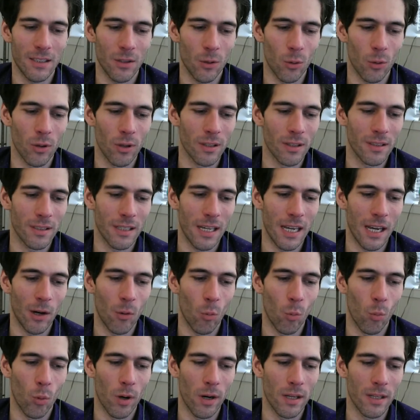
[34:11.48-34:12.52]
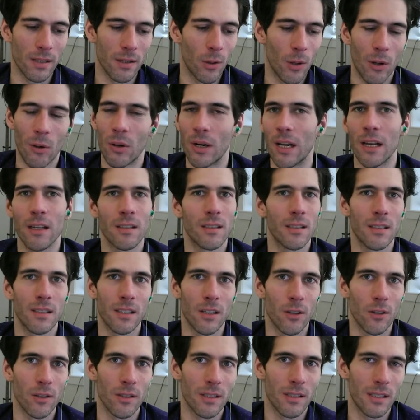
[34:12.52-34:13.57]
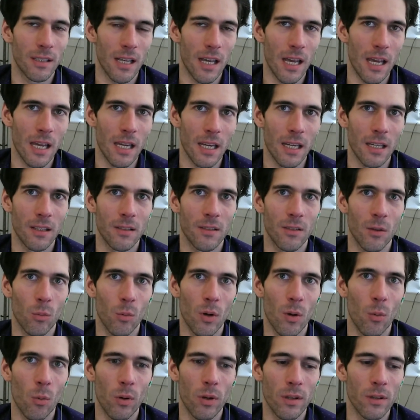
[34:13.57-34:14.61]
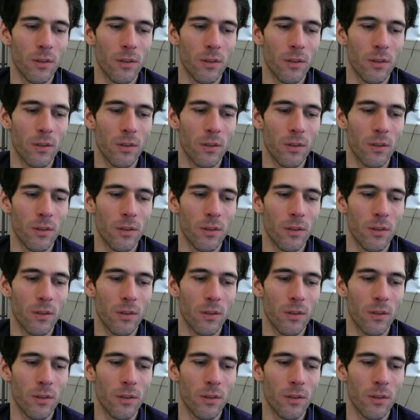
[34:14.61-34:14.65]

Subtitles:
or it's like, what else is there to say? So what went